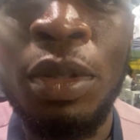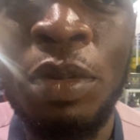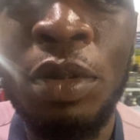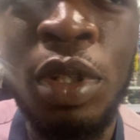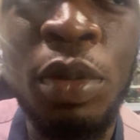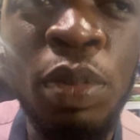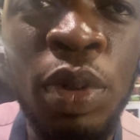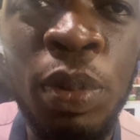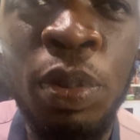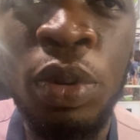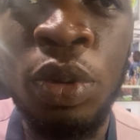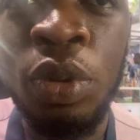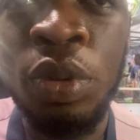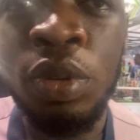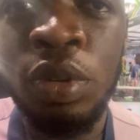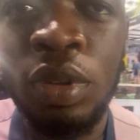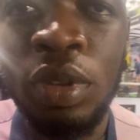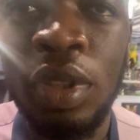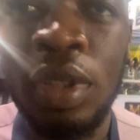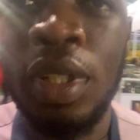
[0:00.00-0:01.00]
the people
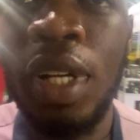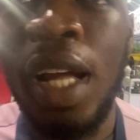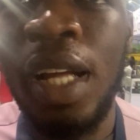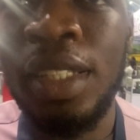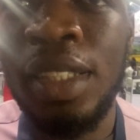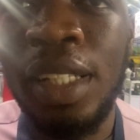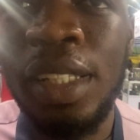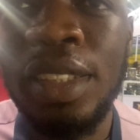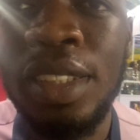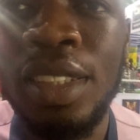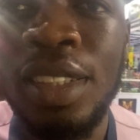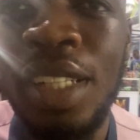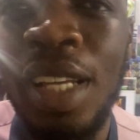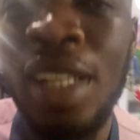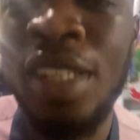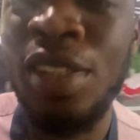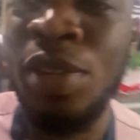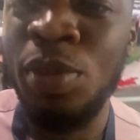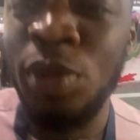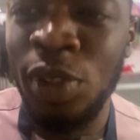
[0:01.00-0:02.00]
attending the
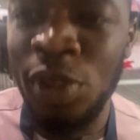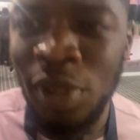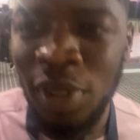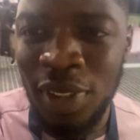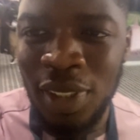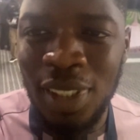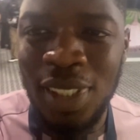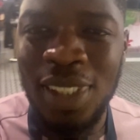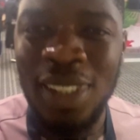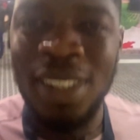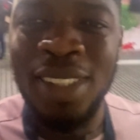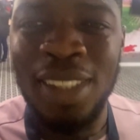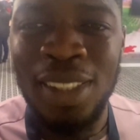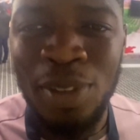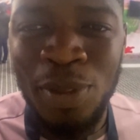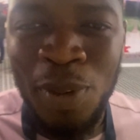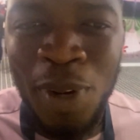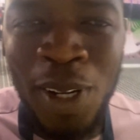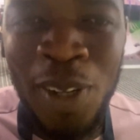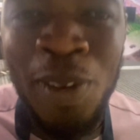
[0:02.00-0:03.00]
exhibition
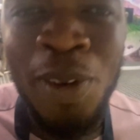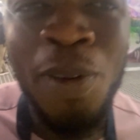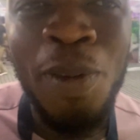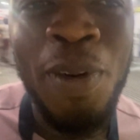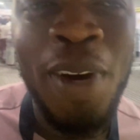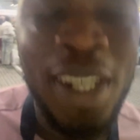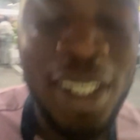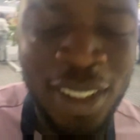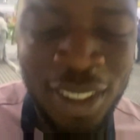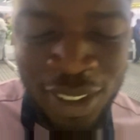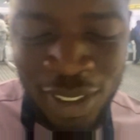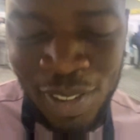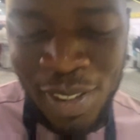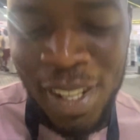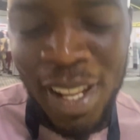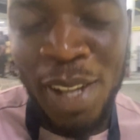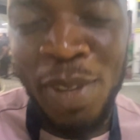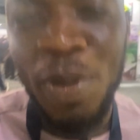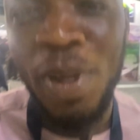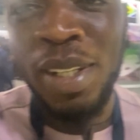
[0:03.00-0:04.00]
listen one-on-one. So
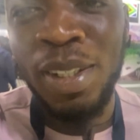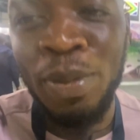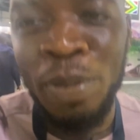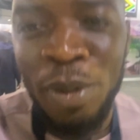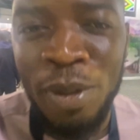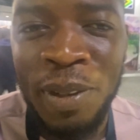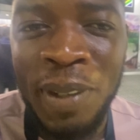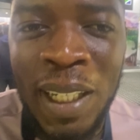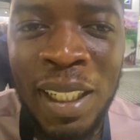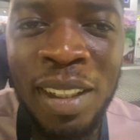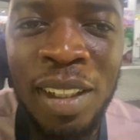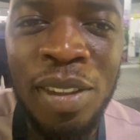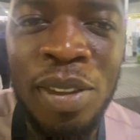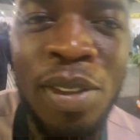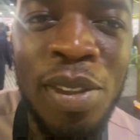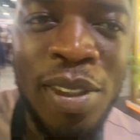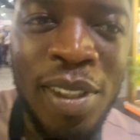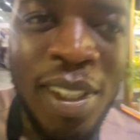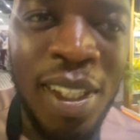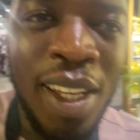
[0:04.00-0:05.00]
that's why they provided
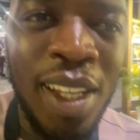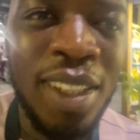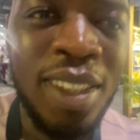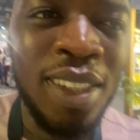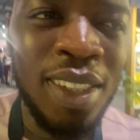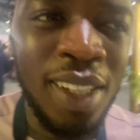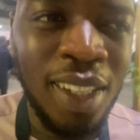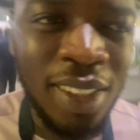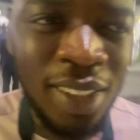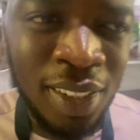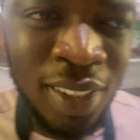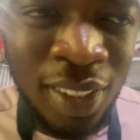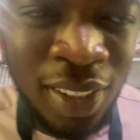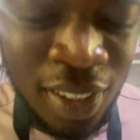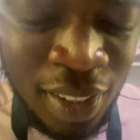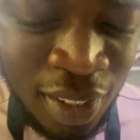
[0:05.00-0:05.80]
those headsets.